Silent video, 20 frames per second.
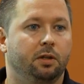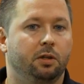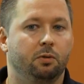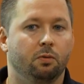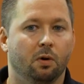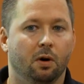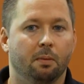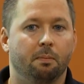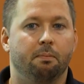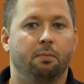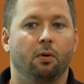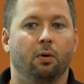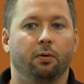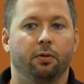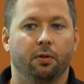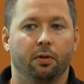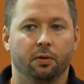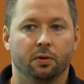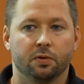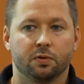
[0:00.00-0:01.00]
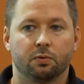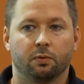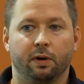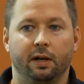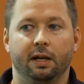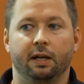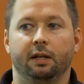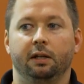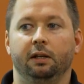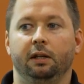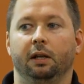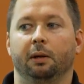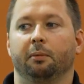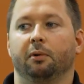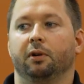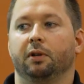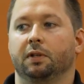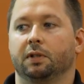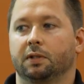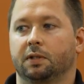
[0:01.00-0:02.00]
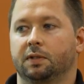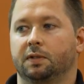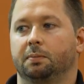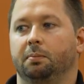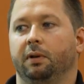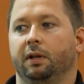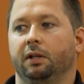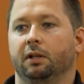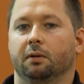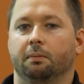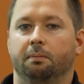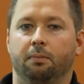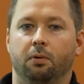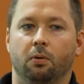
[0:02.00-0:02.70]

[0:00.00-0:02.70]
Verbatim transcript: You want both of those ran, and I'm going to explain the